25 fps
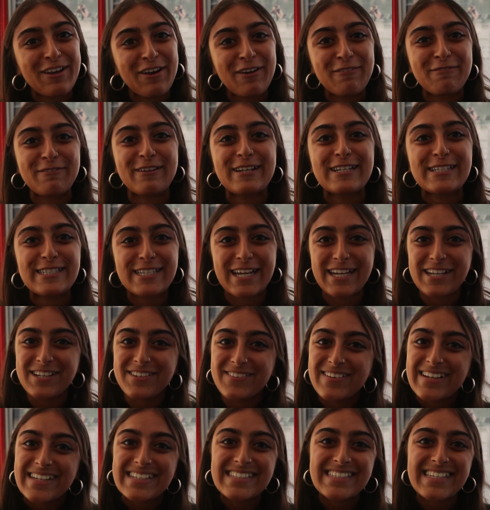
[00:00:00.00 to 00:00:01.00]
love like
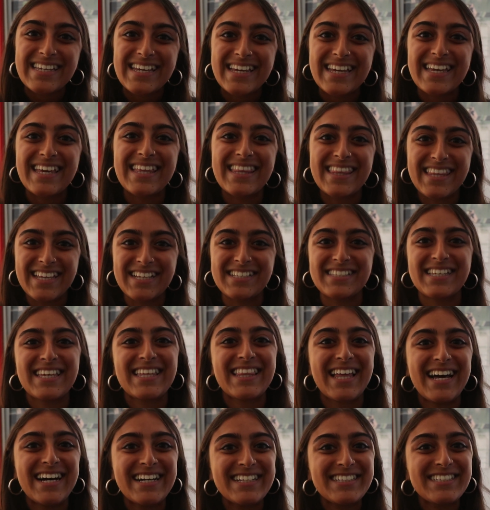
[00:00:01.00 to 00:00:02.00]
decorating and things
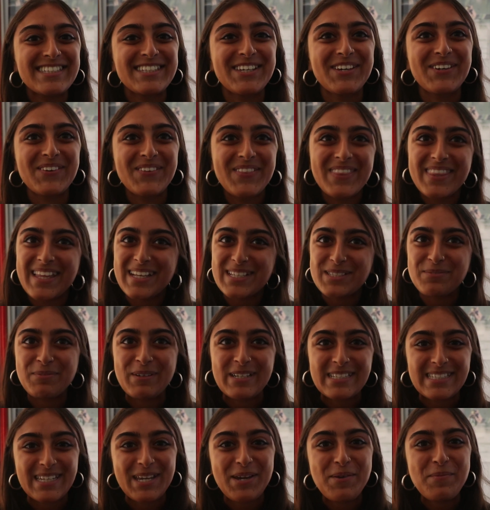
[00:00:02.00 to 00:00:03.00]
like that, so that's
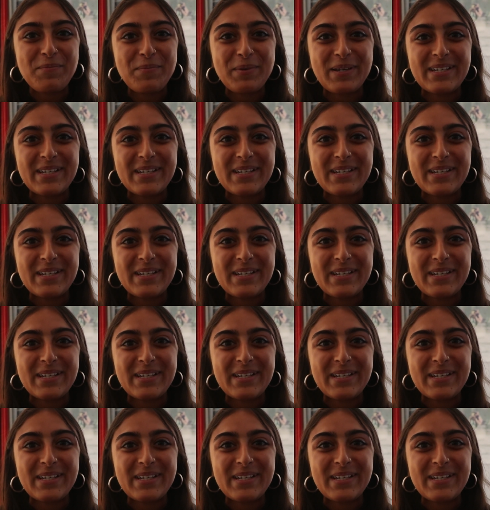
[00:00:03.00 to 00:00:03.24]
my tip.